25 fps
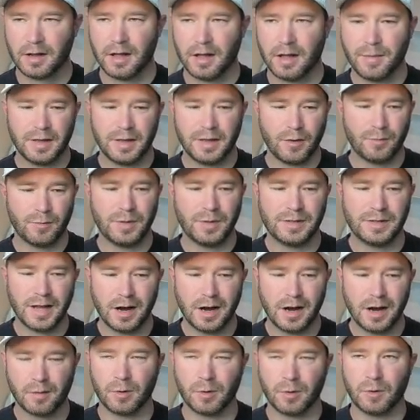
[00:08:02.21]
I mean, that would be
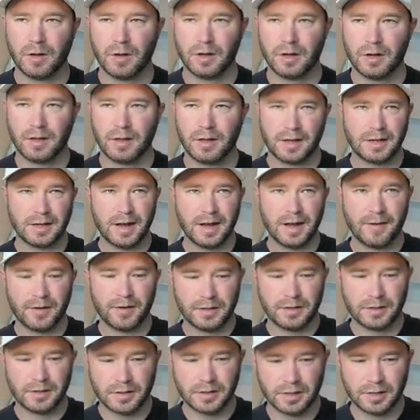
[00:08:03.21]
terrible. Like, then
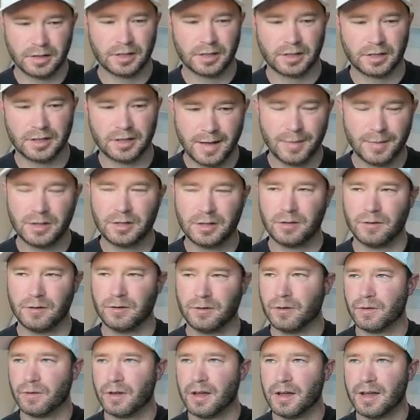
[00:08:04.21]
everything's going to just slam into you.
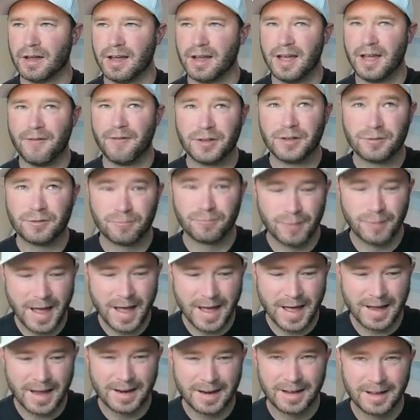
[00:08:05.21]
No, if it's
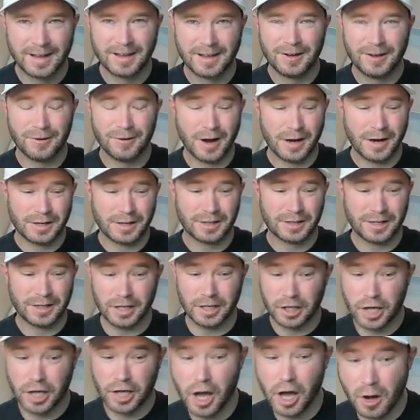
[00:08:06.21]
red, you're not just
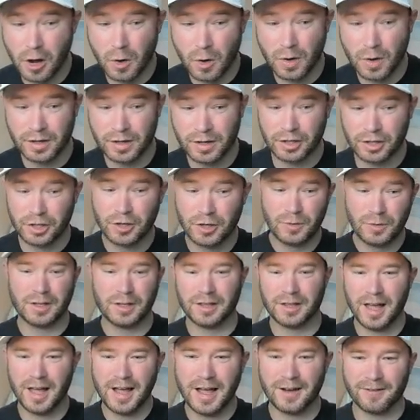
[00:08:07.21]
going to go and then shoot
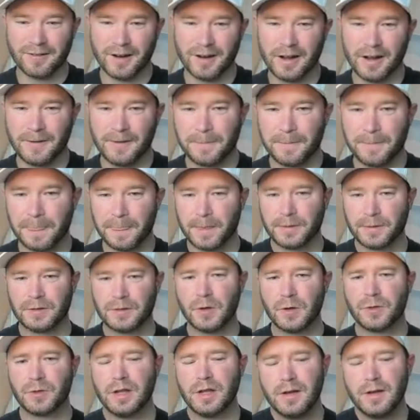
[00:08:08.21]
the light, right?
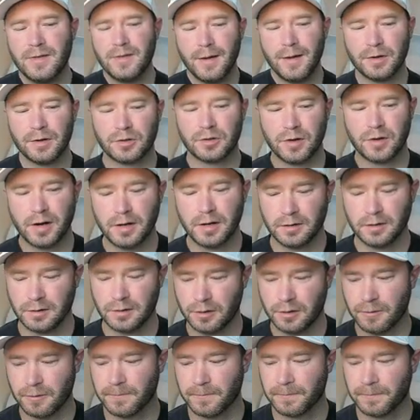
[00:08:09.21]
So think of that with trading
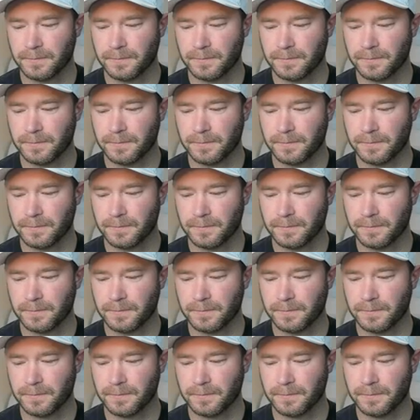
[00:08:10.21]
too.